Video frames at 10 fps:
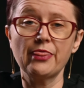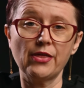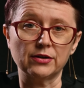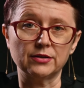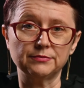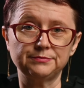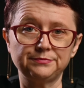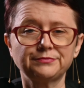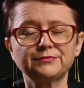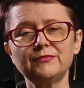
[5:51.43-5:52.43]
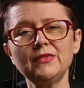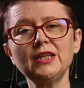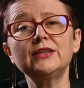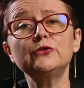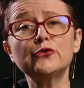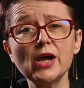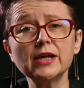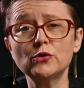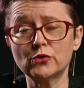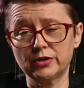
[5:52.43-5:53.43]
Third,
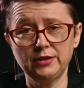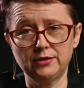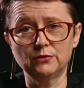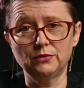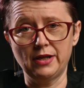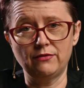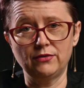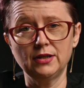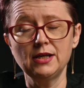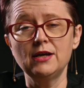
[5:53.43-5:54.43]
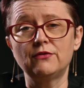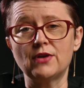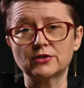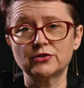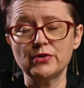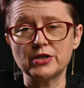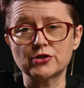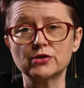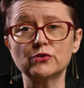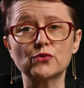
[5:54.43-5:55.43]
track your ketone level
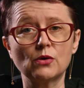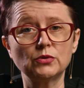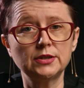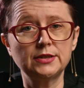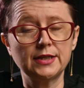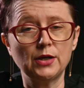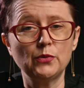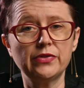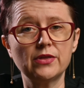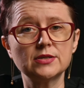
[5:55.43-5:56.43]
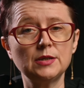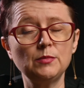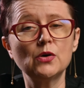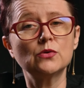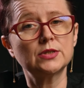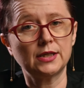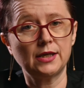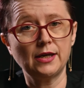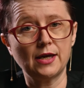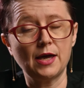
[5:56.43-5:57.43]
fluctuation throughout the day with the
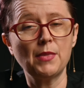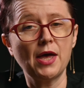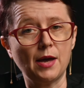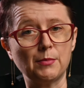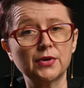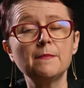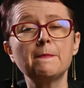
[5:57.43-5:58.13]
SiBio-CKM app